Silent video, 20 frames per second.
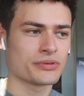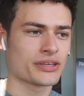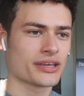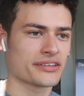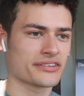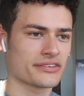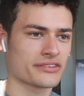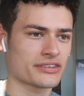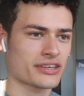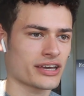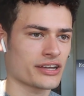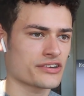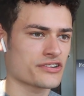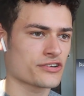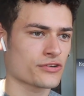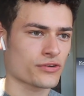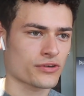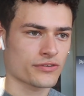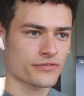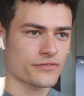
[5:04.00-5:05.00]
Because it's
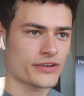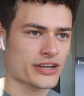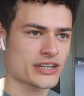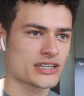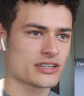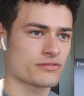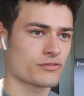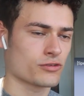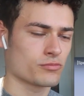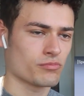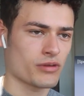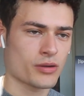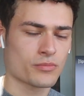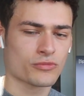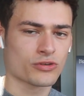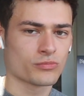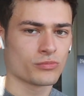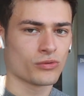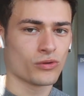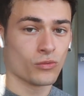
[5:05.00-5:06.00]
catchy or effective or
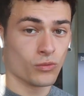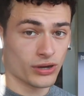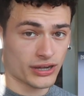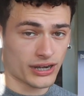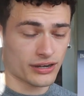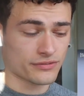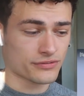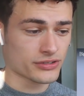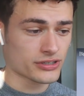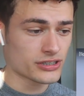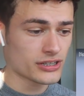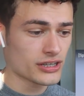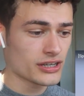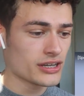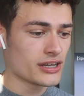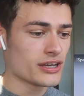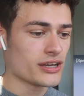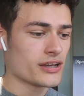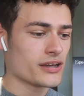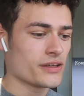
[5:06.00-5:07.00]
memorable, whatever.
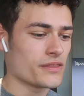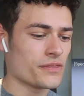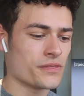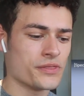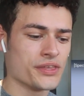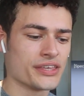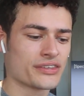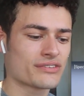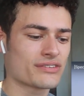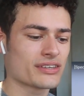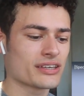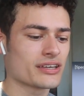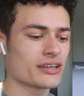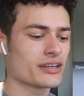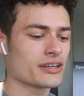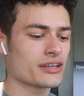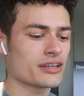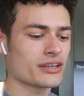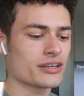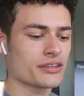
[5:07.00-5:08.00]
These
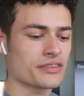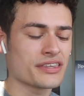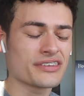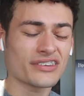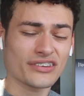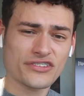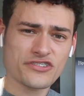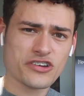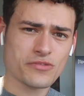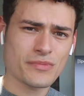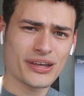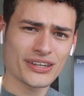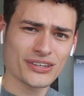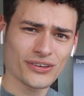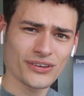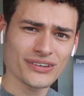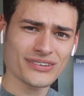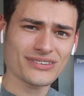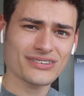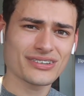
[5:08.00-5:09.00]

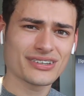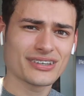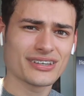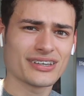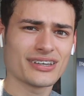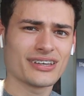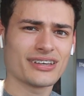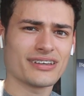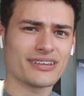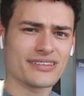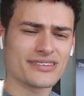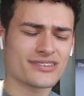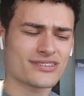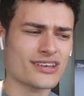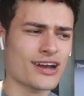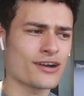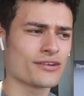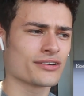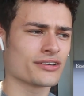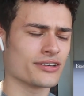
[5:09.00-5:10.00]
instrumentals
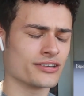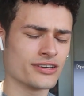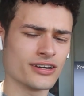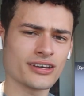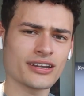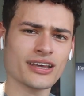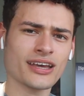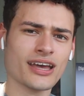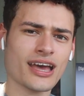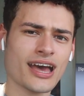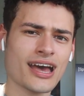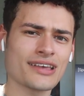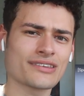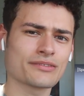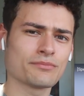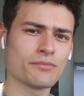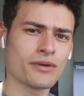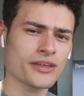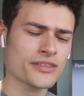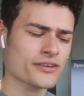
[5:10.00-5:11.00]
sound good
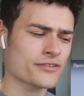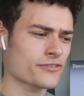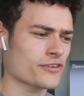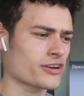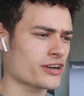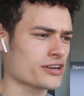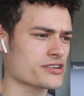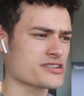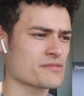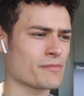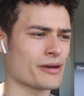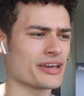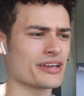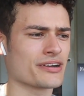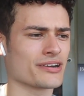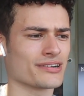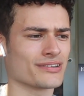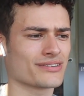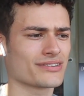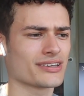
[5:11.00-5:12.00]
as a motherfucker to my
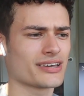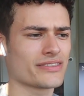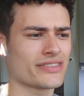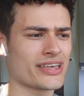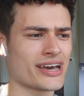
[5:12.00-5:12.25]
ears.